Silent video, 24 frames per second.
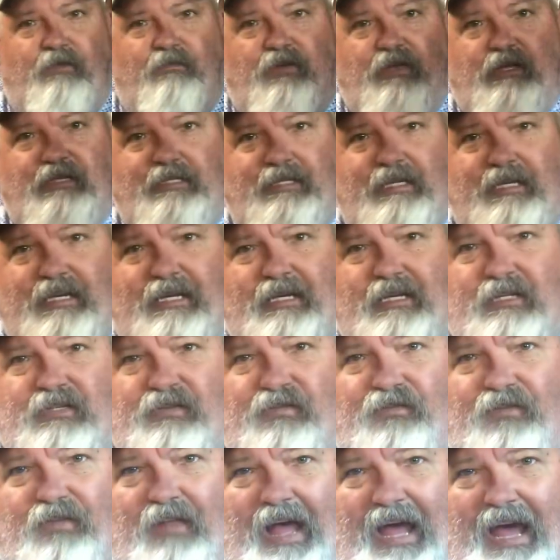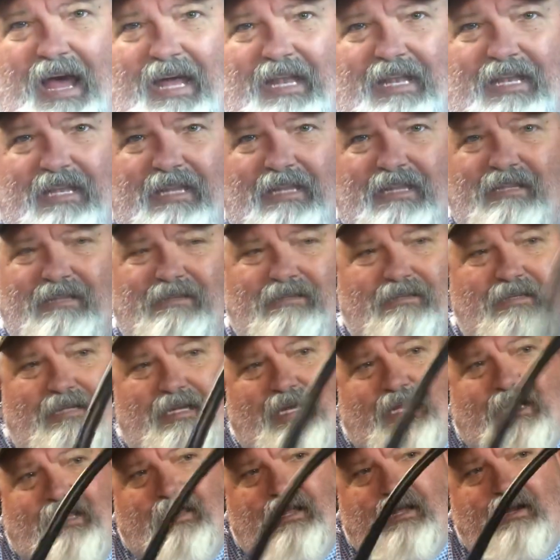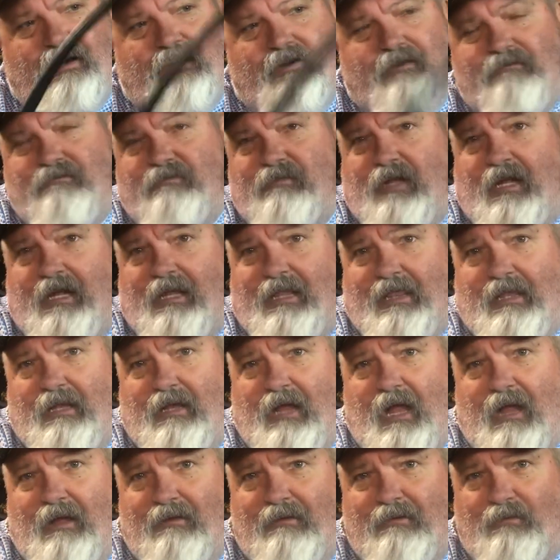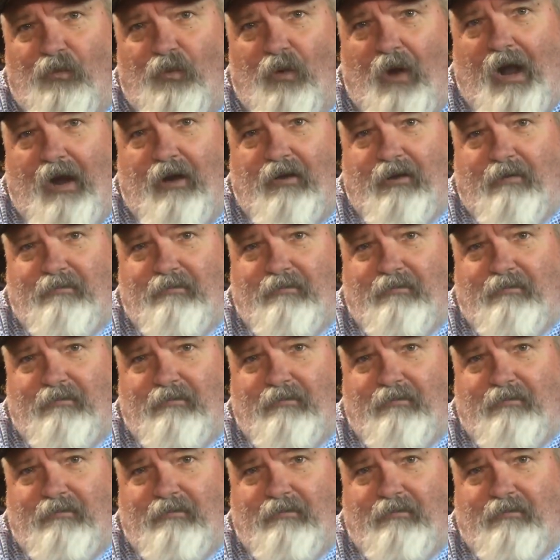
if you see, it's flat in there. The wire